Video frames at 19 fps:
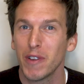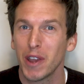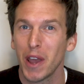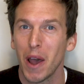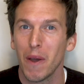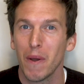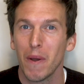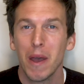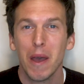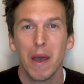
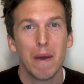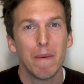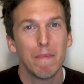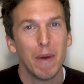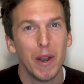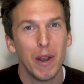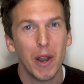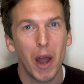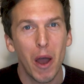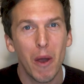go, but
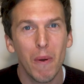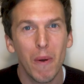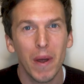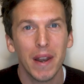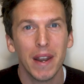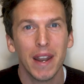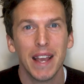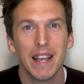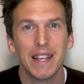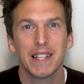no
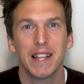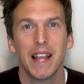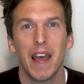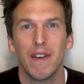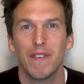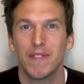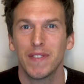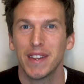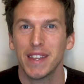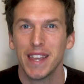one has
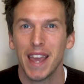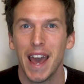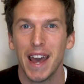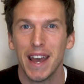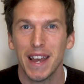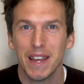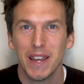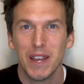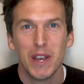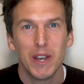left
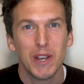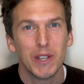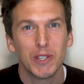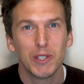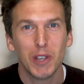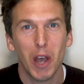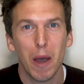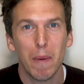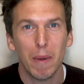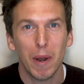yet.
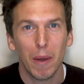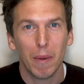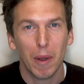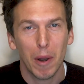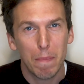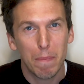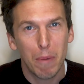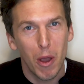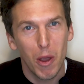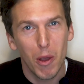Simon, I'm going
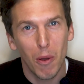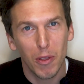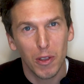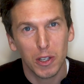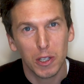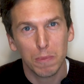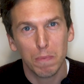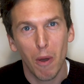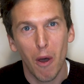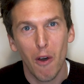to put you on the
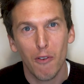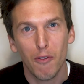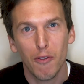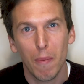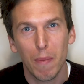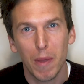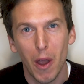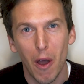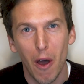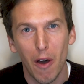spot from
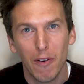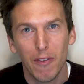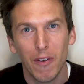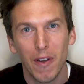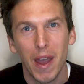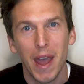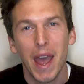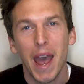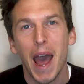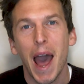the off.
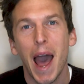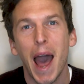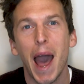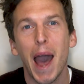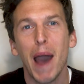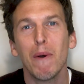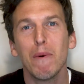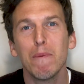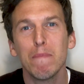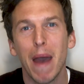
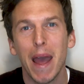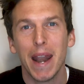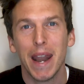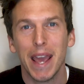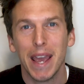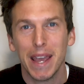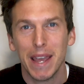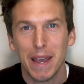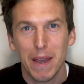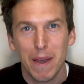How
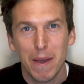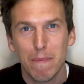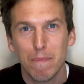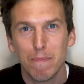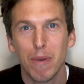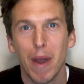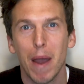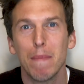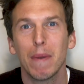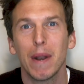many
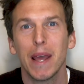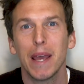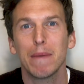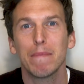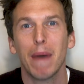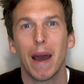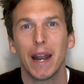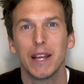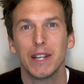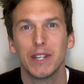Premier League
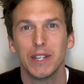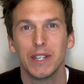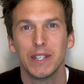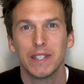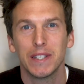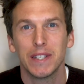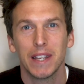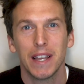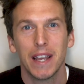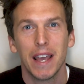
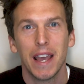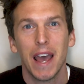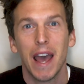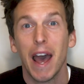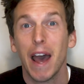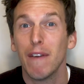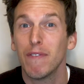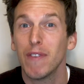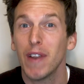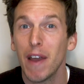managers
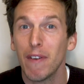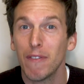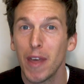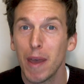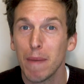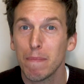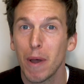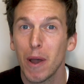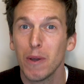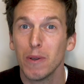have left their
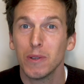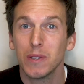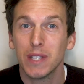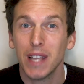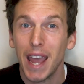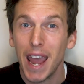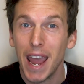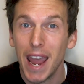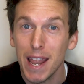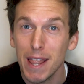posts
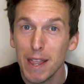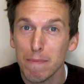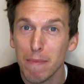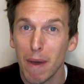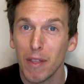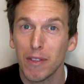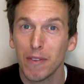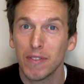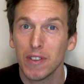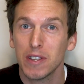in the
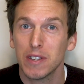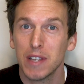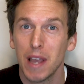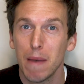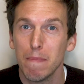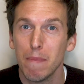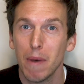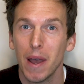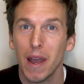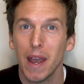month of
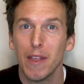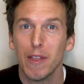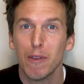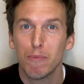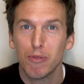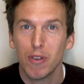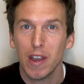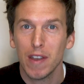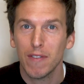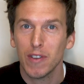December in the
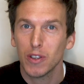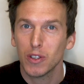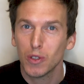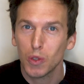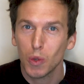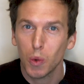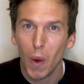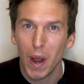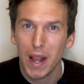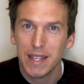previous
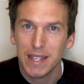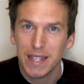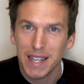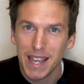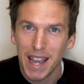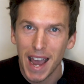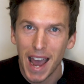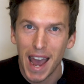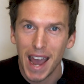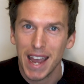
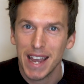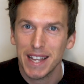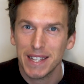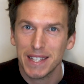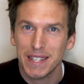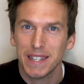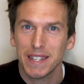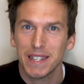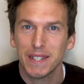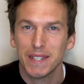
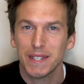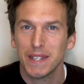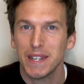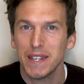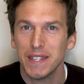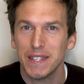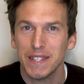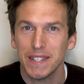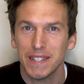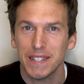28
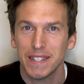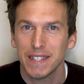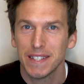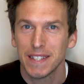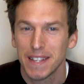seasons?